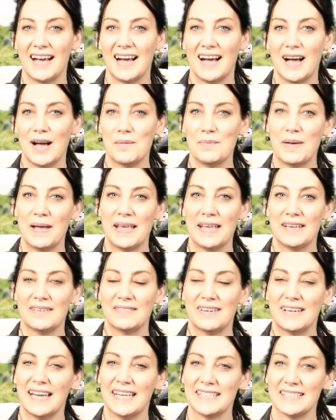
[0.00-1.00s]
I'm a
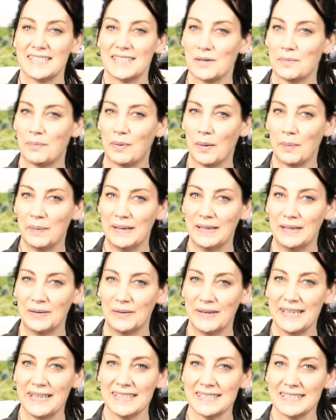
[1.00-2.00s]
relationship property
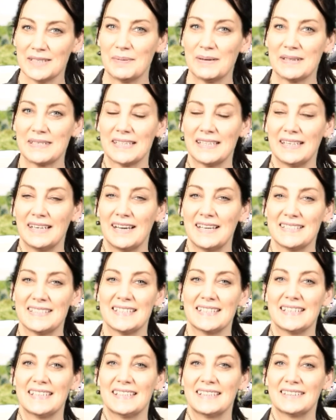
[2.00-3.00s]
lawyer
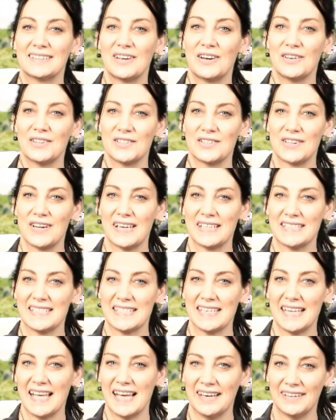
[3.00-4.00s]
specialising in
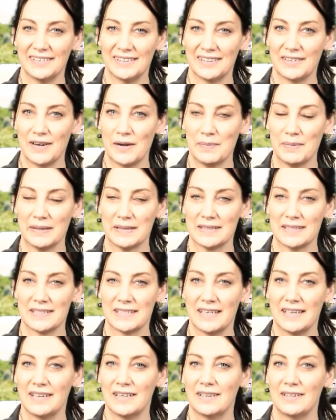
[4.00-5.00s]
contracting out
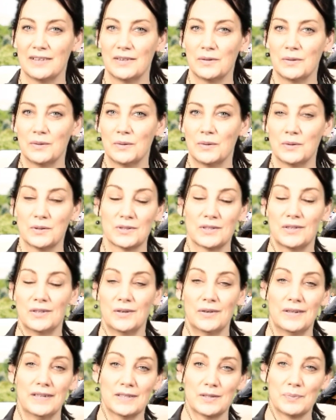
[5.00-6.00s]
agreements, or also
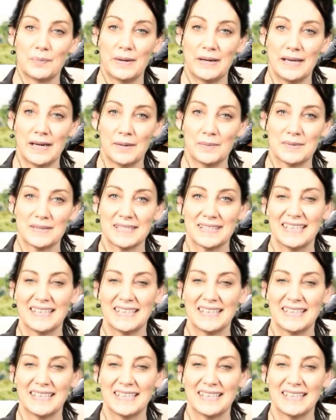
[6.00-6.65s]
known as prenups.